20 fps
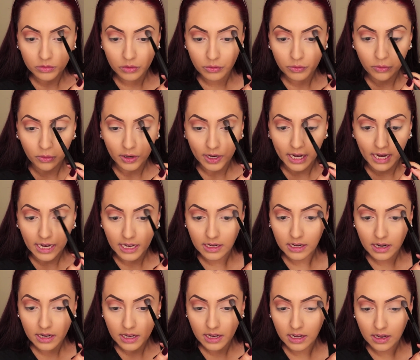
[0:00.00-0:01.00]
For
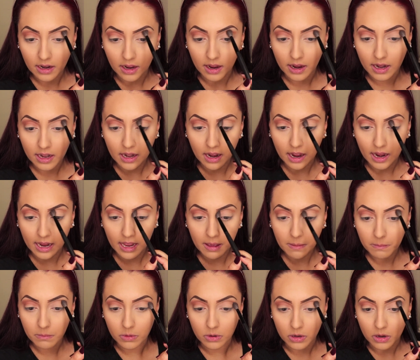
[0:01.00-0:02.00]
$8.99, I
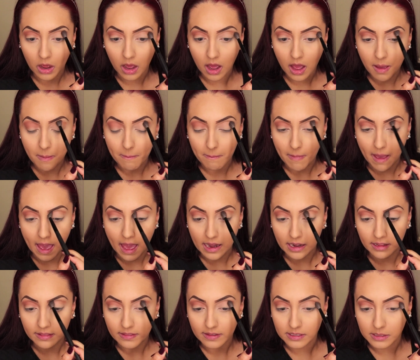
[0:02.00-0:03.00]
am not mad
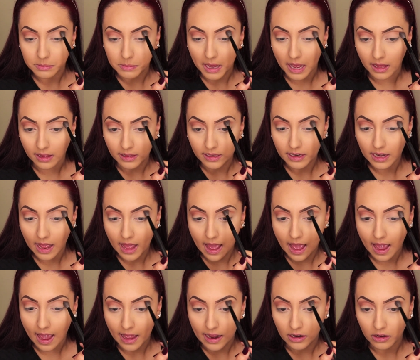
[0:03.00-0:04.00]
at this palette
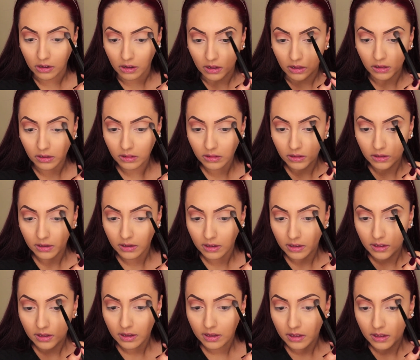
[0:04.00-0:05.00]
at all.
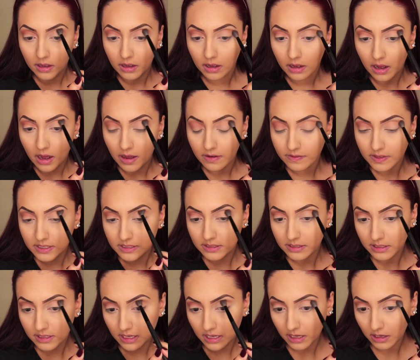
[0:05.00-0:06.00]

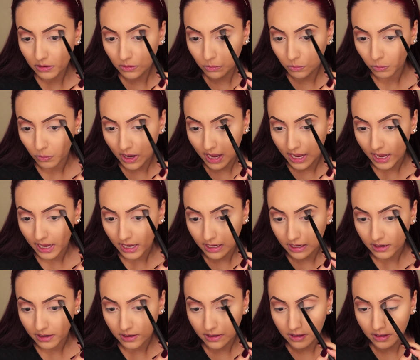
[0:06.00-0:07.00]
Obviously,
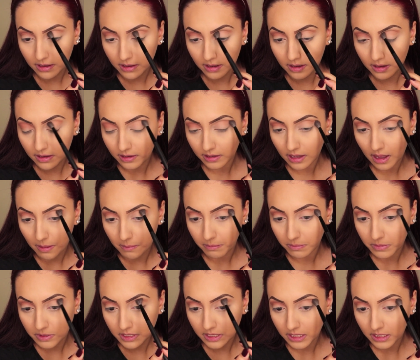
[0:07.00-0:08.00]
when
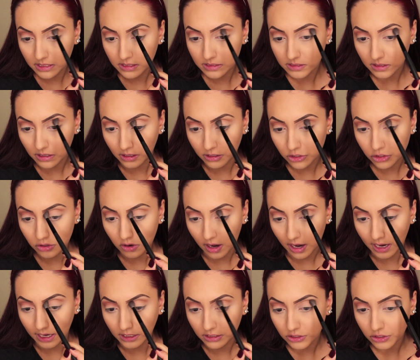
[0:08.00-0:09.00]
companies are
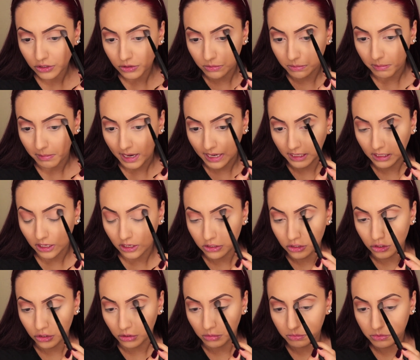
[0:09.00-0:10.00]
trying to
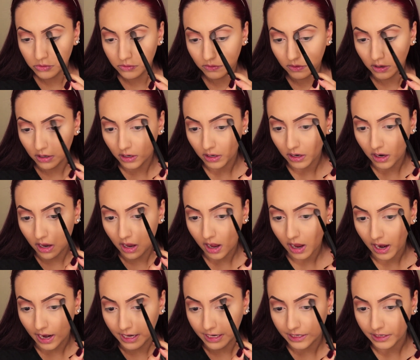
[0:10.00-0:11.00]
make dupes for
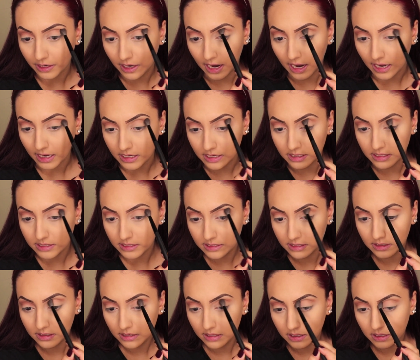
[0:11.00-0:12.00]
higher end